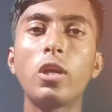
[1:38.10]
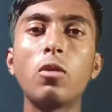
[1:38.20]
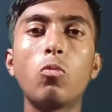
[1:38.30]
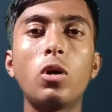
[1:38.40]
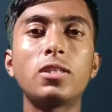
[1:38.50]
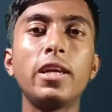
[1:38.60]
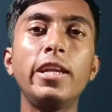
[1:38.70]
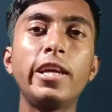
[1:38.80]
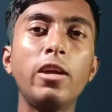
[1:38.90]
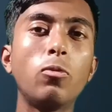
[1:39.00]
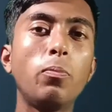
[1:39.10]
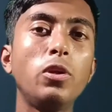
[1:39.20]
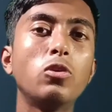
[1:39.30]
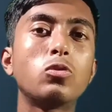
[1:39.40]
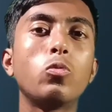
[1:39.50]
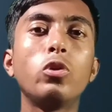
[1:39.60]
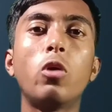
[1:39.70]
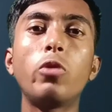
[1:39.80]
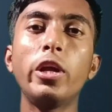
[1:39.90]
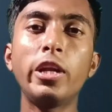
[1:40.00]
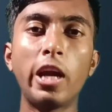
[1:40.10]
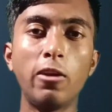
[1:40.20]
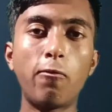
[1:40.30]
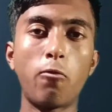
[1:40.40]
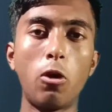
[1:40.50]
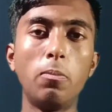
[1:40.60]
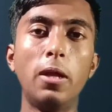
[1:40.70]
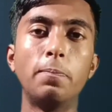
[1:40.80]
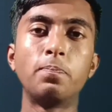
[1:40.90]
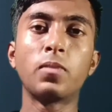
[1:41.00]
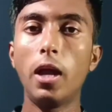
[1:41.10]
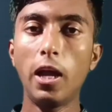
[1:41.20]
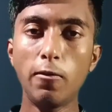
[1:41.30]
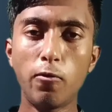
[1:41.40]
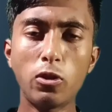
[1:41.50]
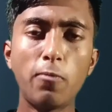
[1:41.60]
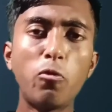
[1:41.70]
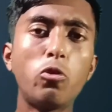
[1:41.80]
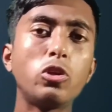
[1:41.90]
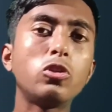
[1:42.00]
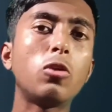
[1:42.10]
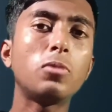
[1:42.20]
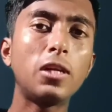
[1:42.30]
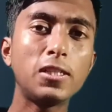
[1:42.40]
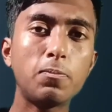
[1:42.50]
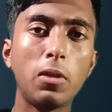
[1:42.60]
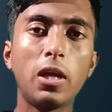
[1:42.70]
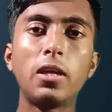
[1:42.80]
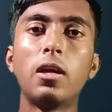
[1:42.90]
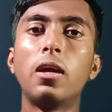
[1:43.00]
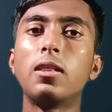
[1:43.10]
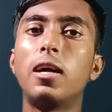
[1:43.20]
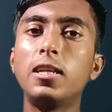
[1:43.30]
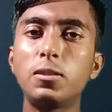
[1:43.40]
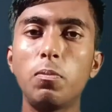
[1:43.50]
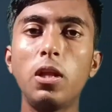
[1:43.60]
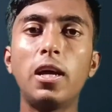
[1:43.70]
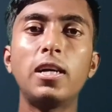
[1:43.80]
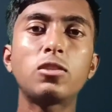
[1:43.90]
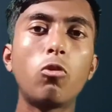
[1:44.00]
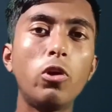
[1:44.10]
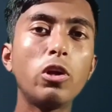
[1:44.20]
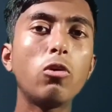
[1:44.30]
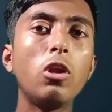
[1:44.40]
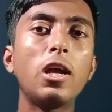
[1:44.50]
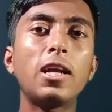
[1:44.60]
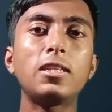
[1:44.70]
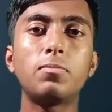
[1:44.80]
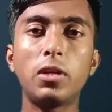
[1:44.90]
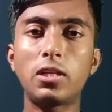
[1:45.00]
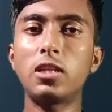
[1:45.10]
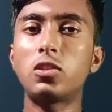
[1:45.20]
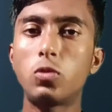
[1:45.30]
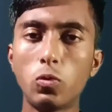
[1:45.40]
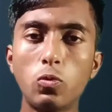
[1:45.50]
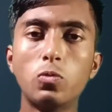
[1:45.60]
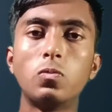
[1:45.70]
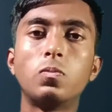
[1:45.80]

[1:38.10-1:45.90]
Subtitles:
can watch any kind of videos without any kind of problem. And for the protection of the display has Corning Gorilla Glass Big Touch 2.